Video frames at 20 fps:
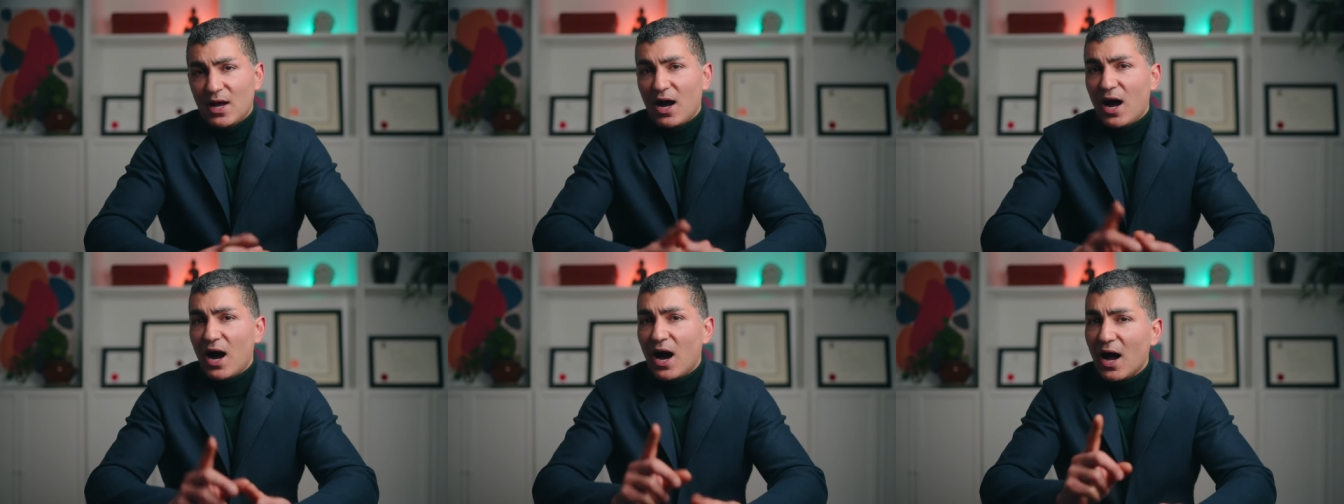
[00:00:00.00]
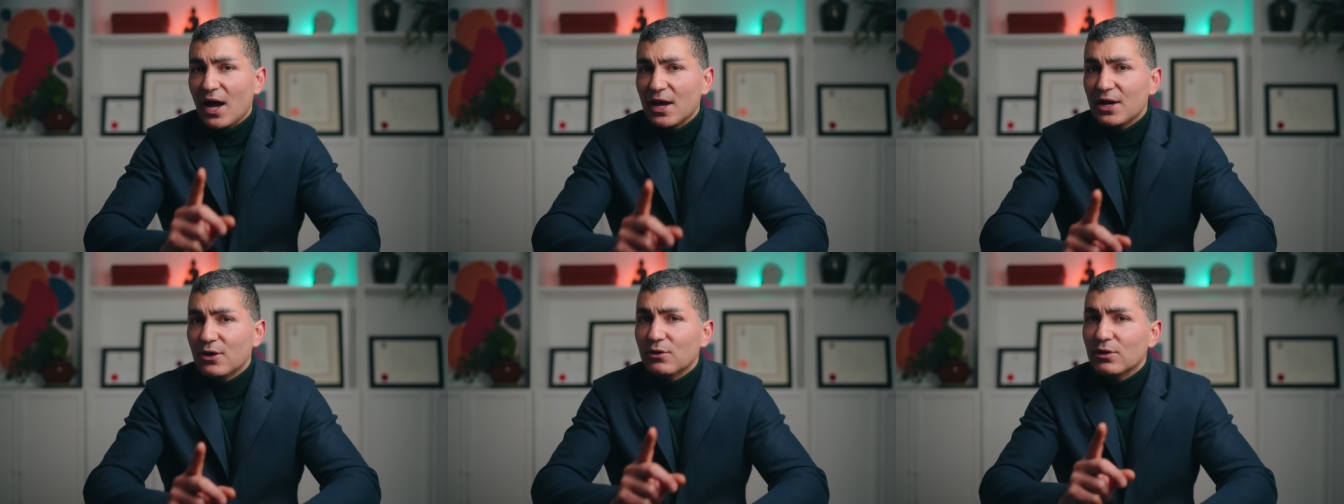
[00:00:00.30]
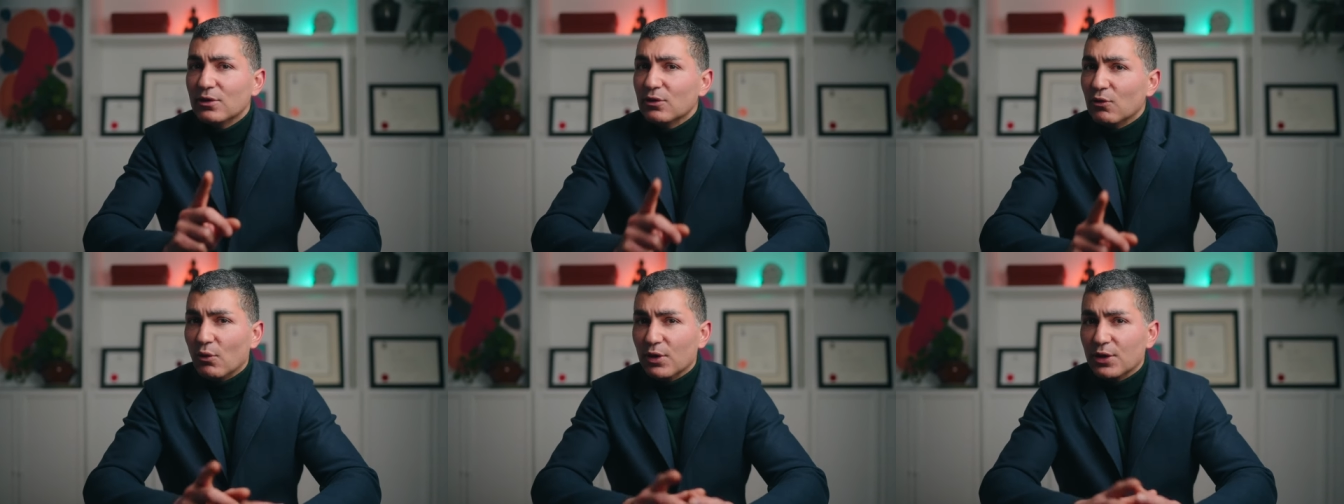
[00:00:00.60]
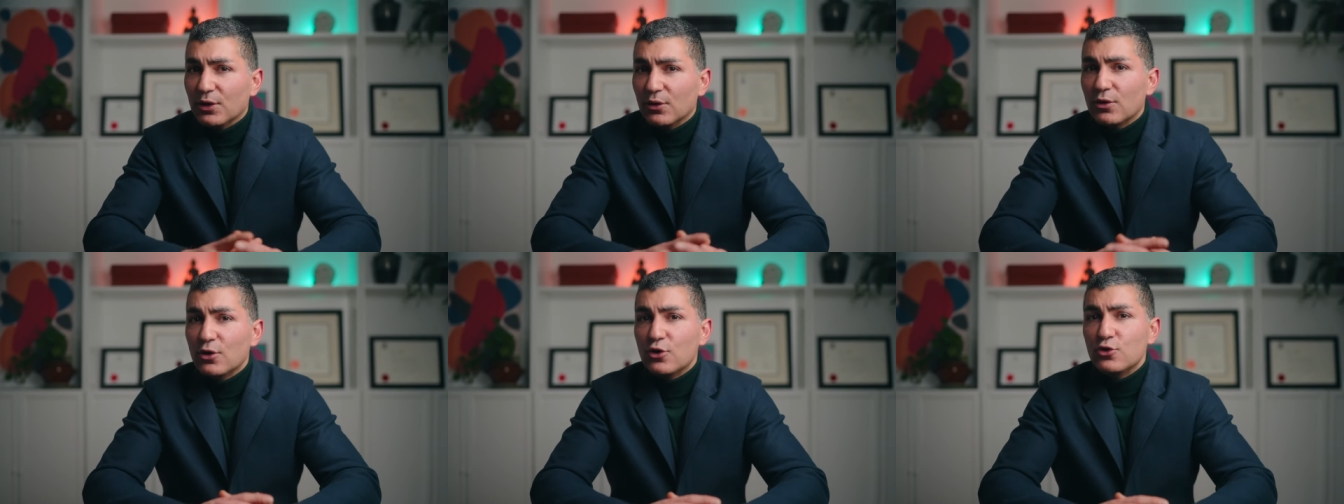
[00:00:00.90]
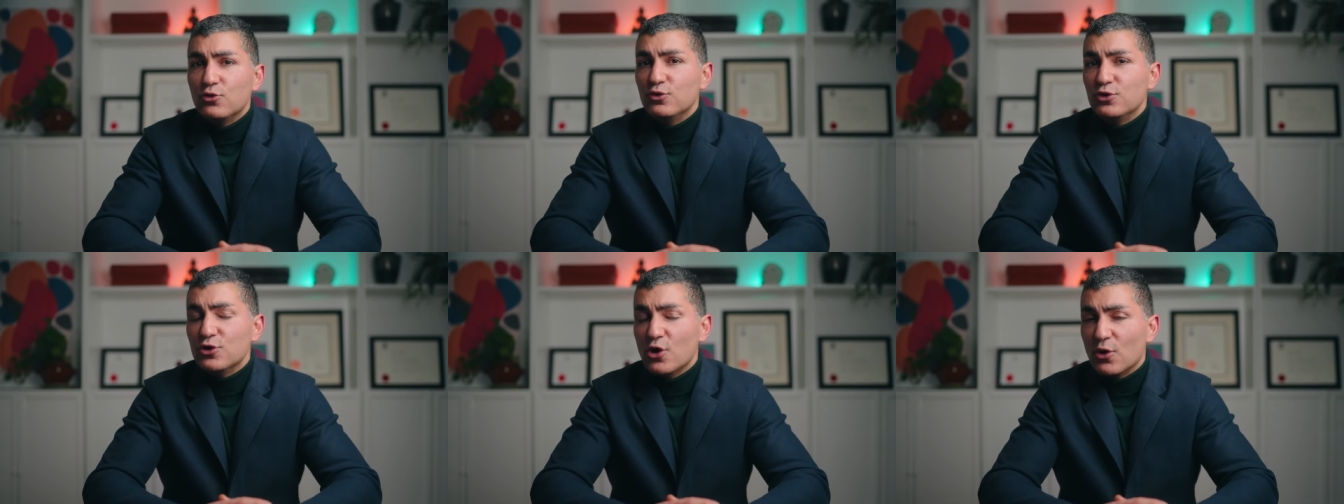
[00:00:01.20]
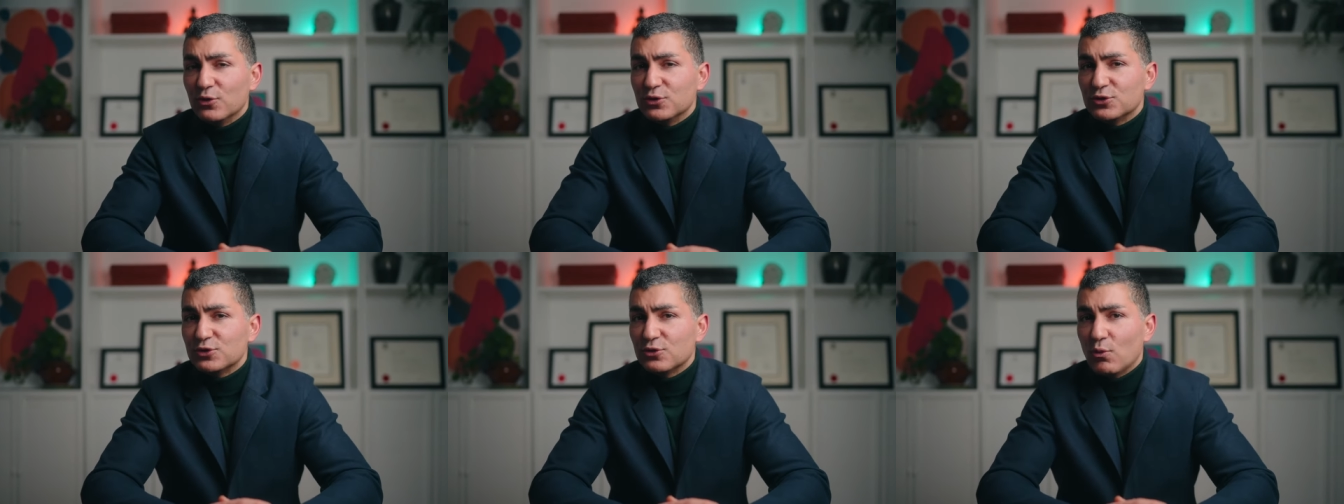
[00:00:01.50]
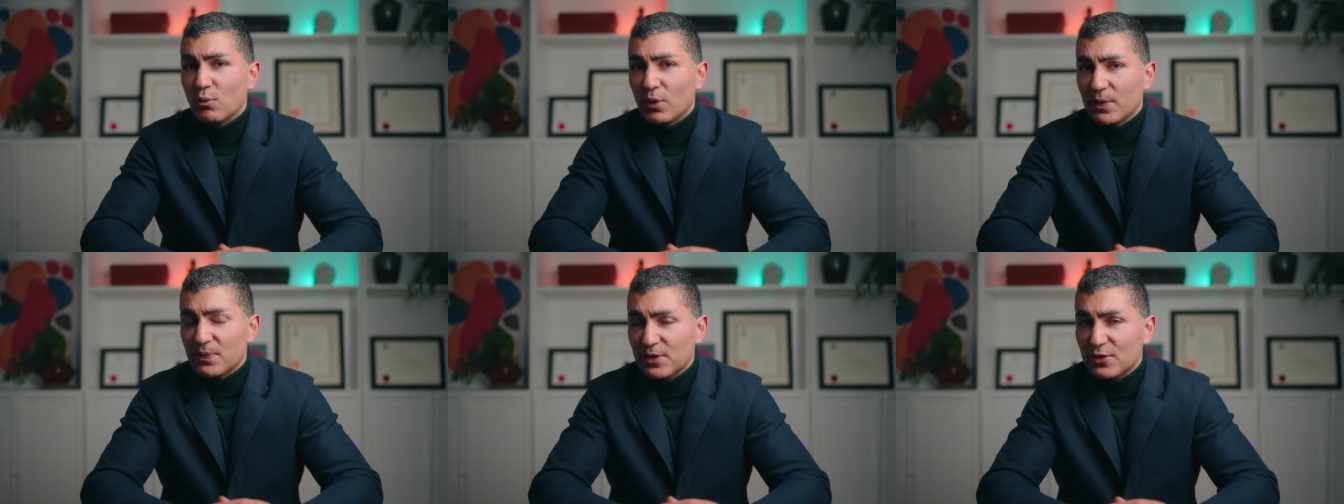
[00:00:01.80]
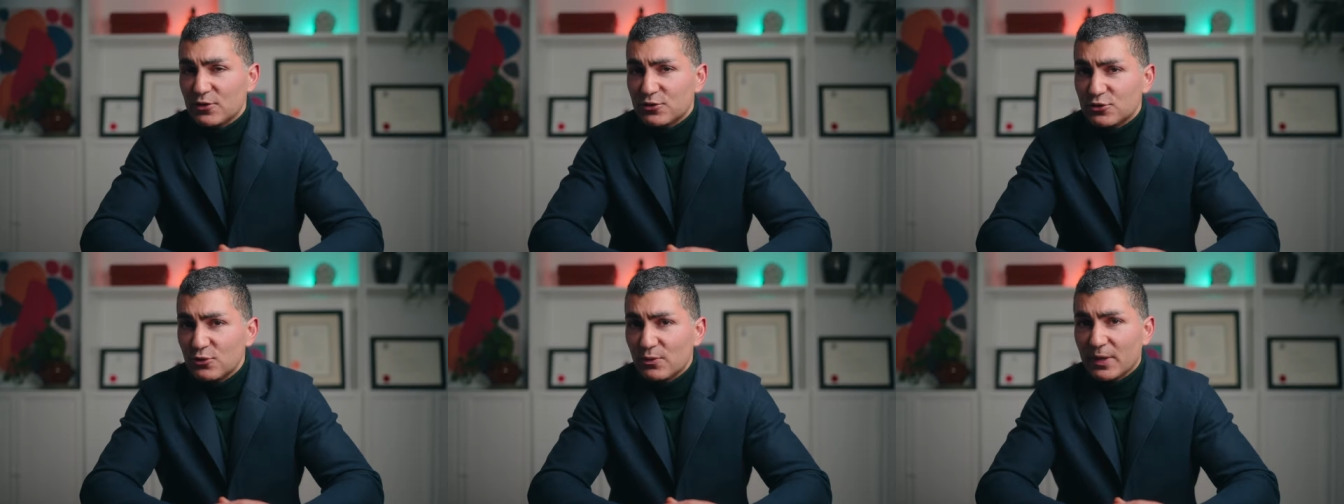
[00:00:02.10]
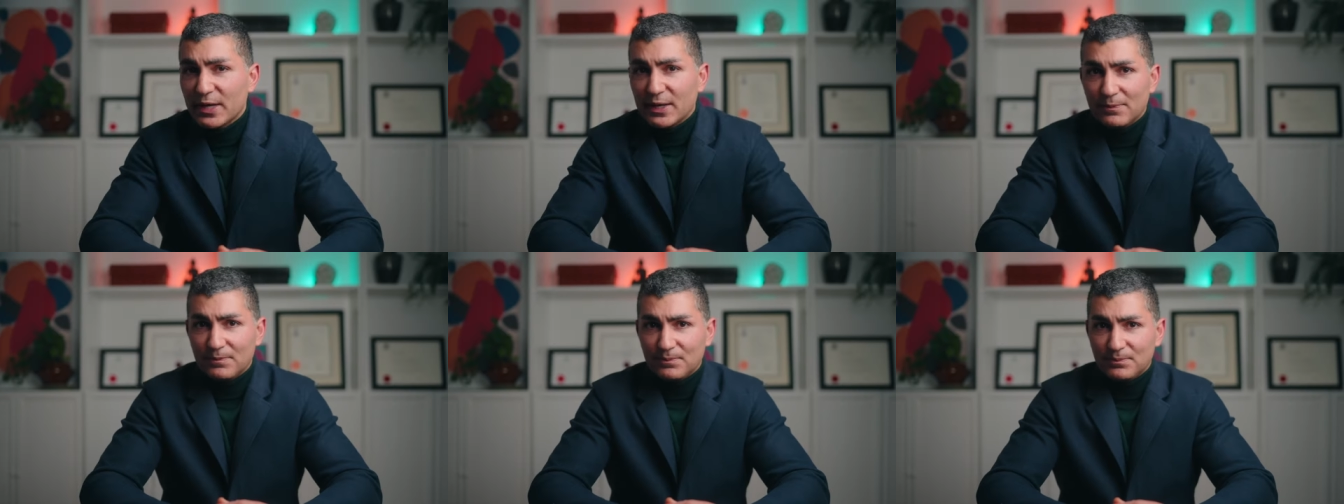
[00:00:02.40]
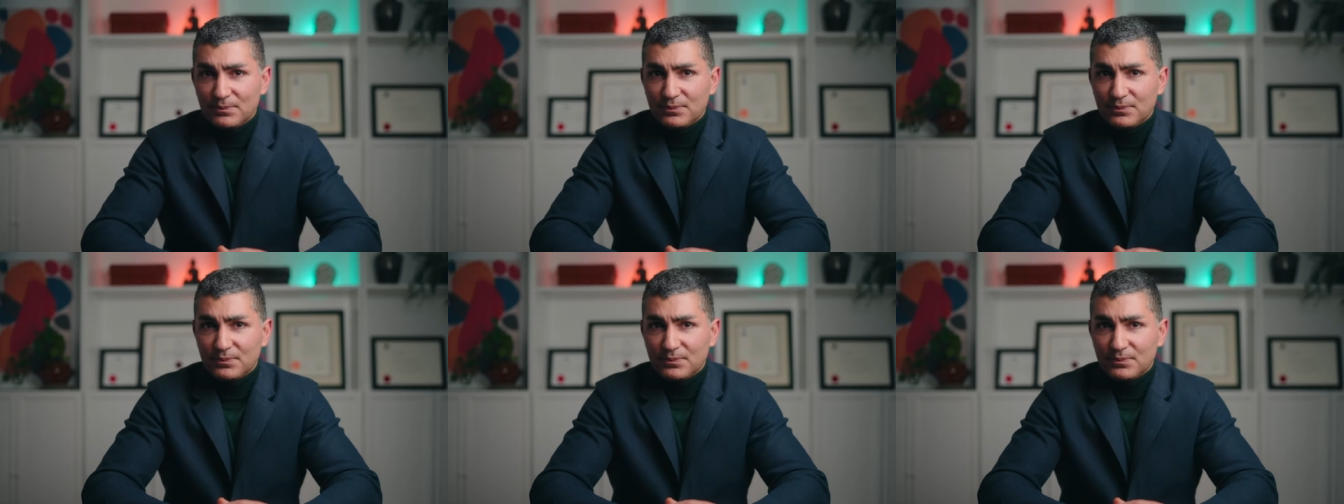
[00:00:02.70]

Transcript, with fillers: Hire a lawyer who knows what they're doing.